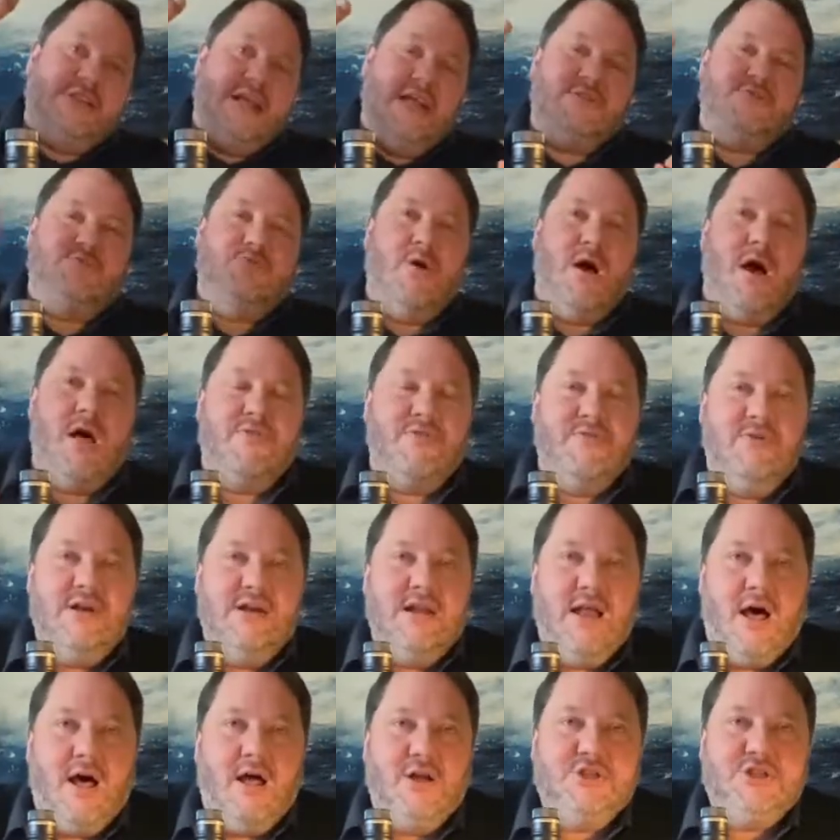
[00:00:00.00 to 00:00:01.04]
there's rather a
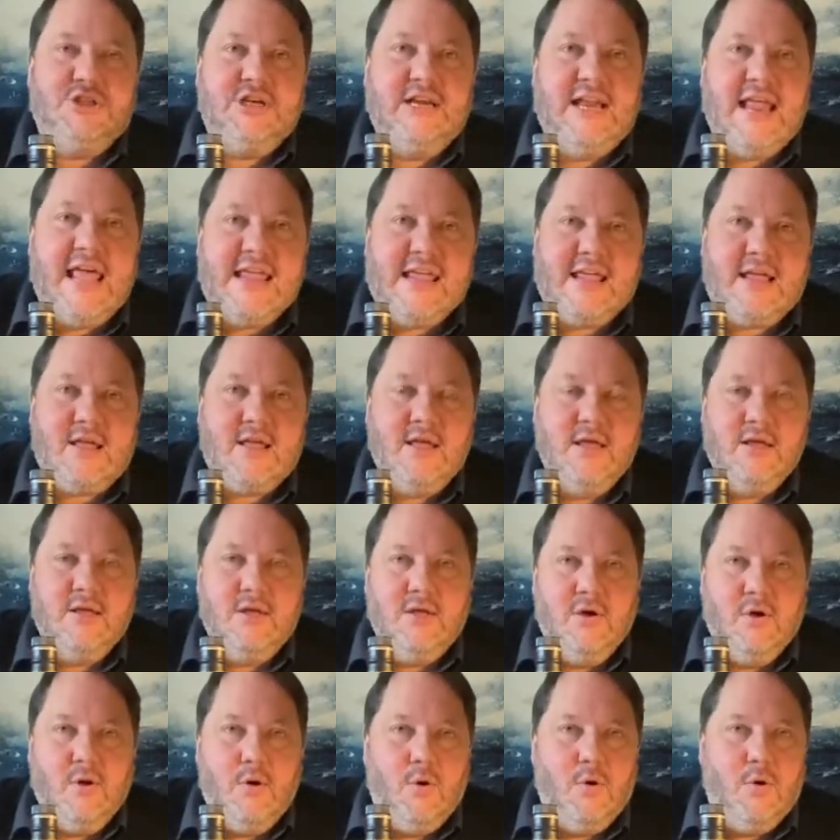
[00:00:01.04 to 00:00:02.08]
large lake,
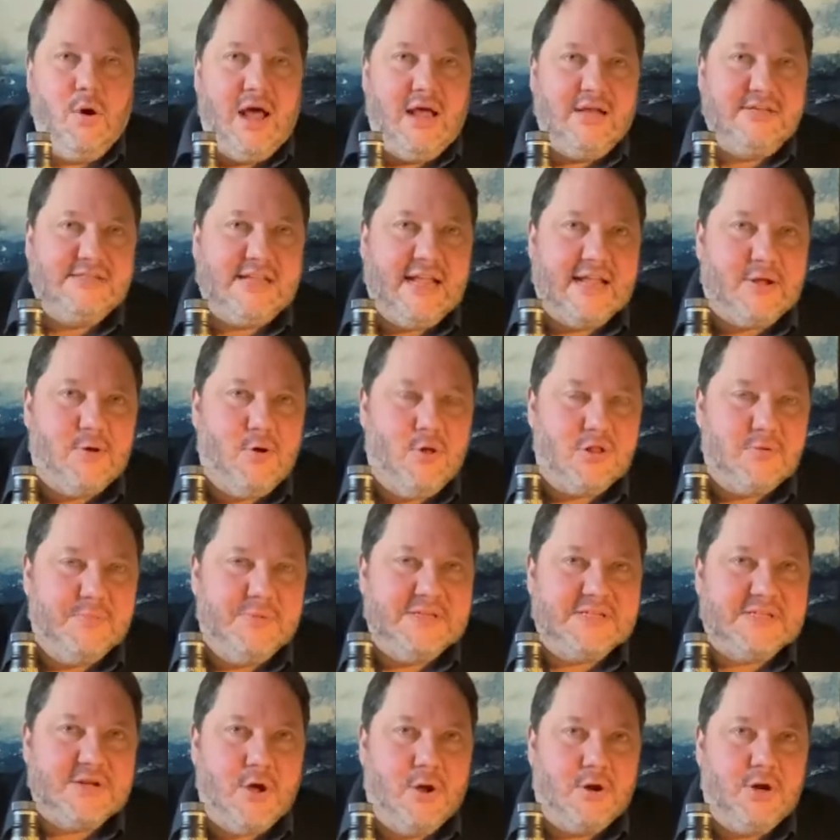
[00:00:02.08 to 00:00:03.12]
or as they call them in
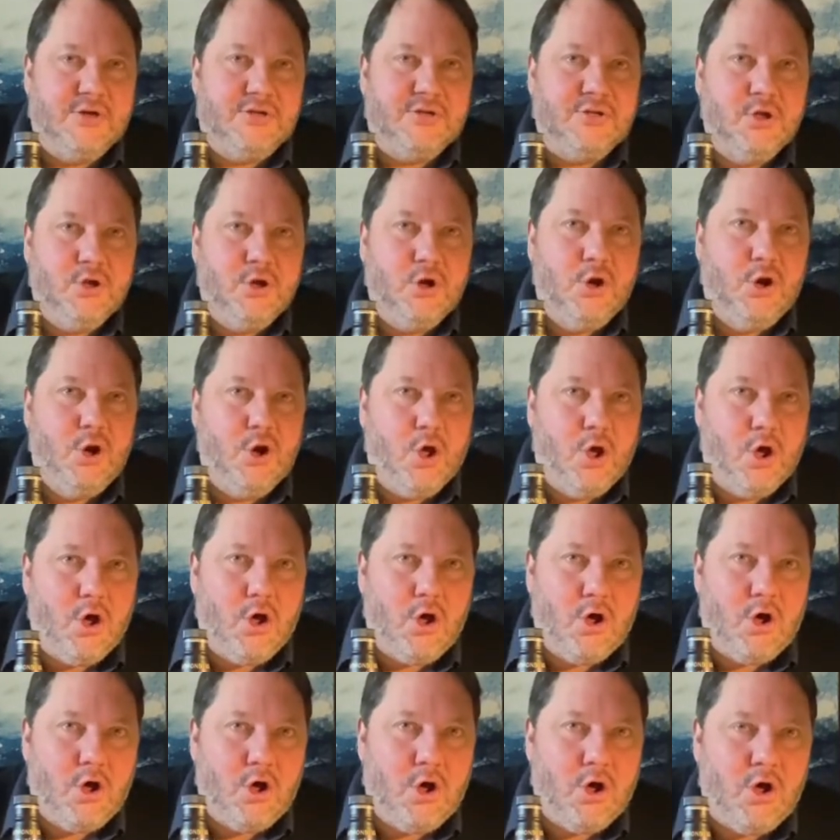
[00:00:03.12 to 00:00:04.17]
Scotland,
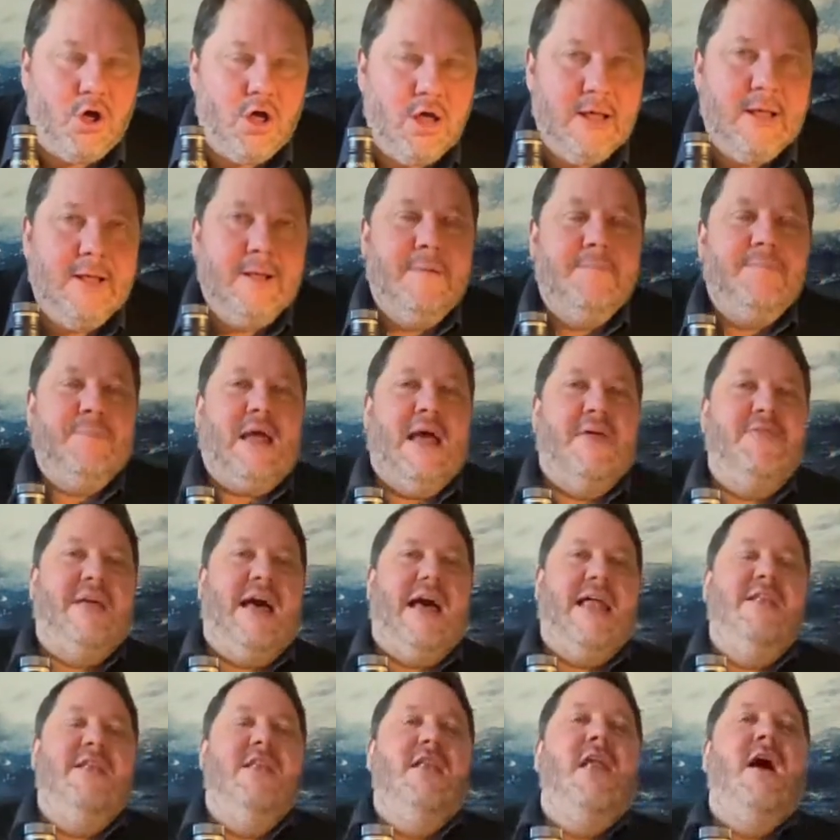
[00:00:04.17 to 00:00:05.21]
Loch. And
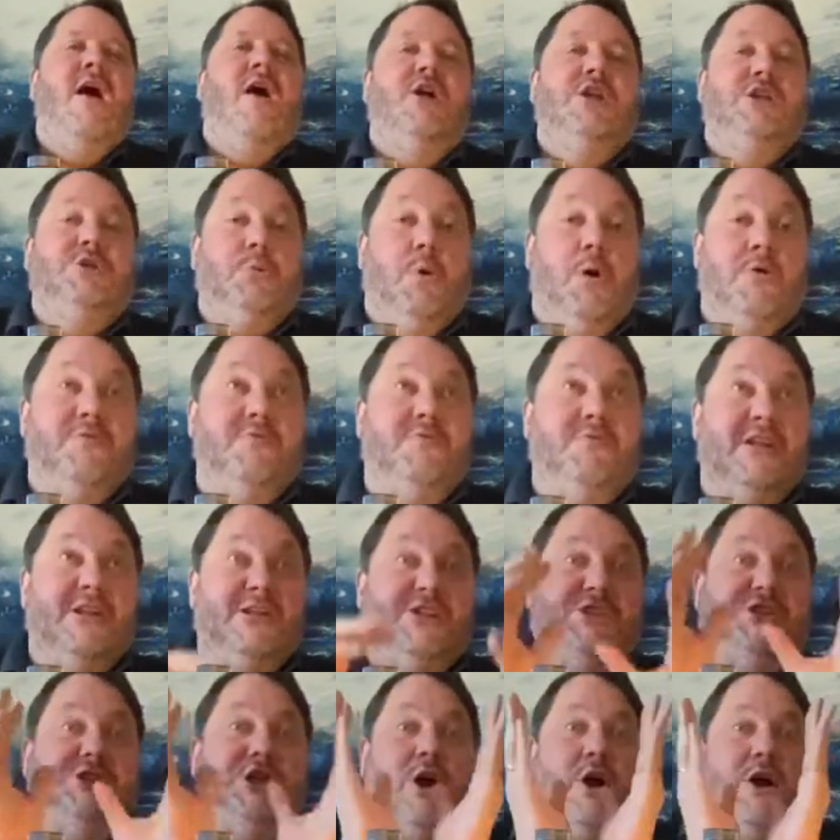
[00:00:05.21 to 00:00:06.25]
that large one, the
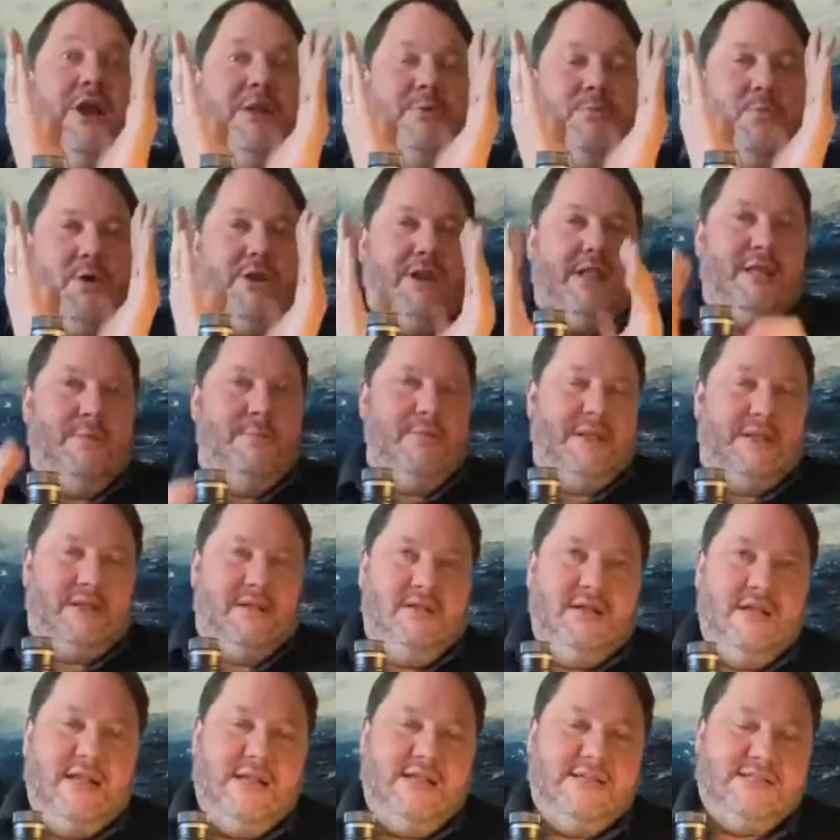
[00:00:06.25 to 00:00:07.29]
giant one in the
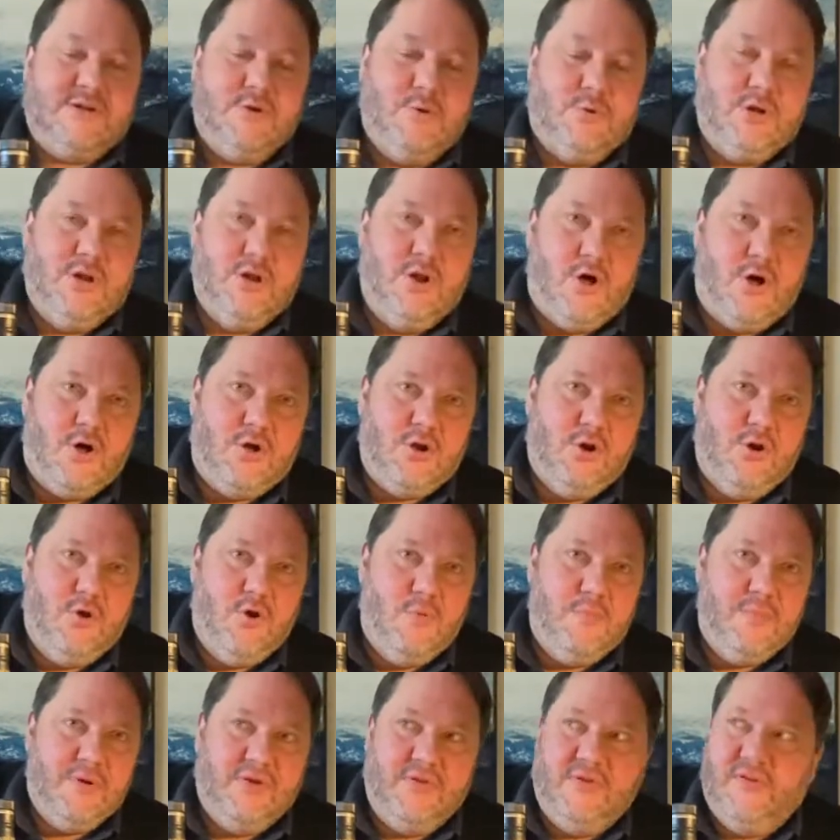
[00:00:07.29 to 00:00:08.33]
middle, is called Loch
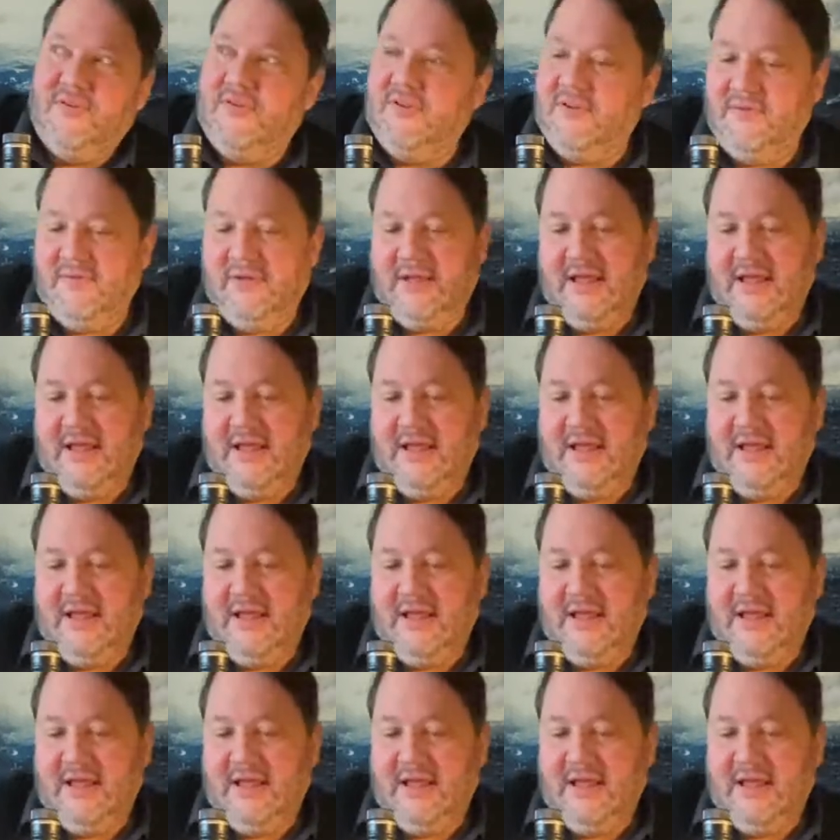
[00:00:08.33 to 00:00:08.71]
Lomond.